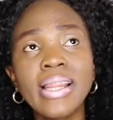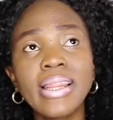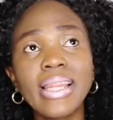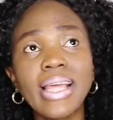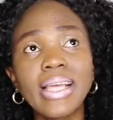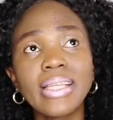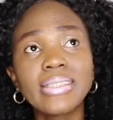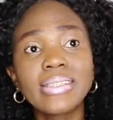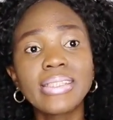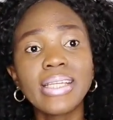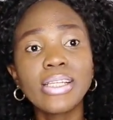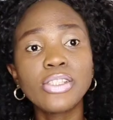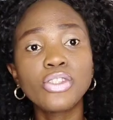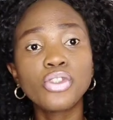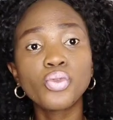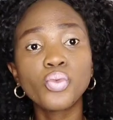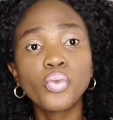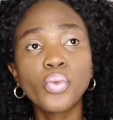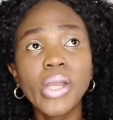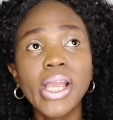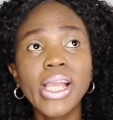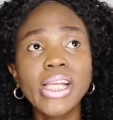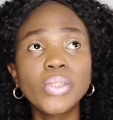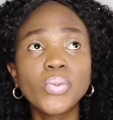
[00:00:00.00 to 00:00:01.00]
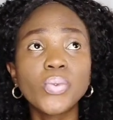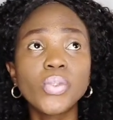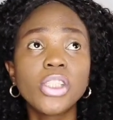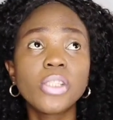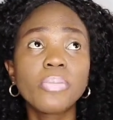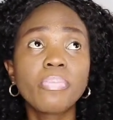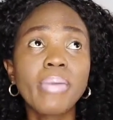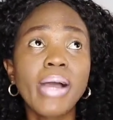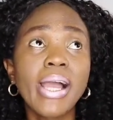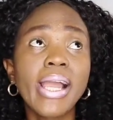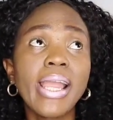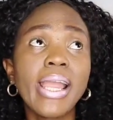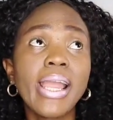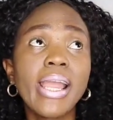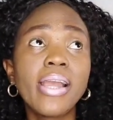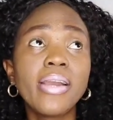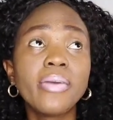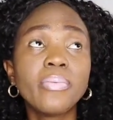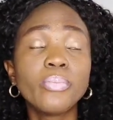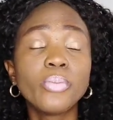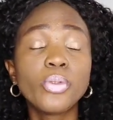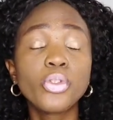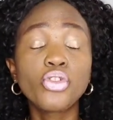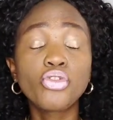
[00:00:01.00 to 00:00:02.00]
I decided to wear it with my
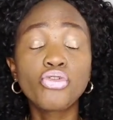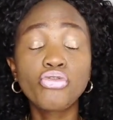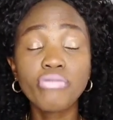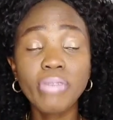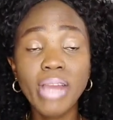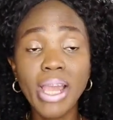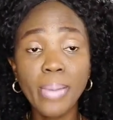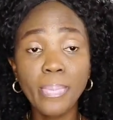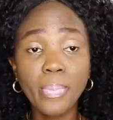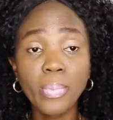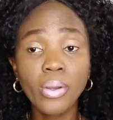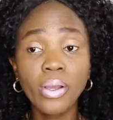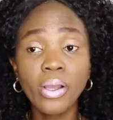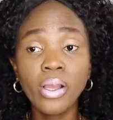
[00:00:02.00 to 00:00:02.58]
stripe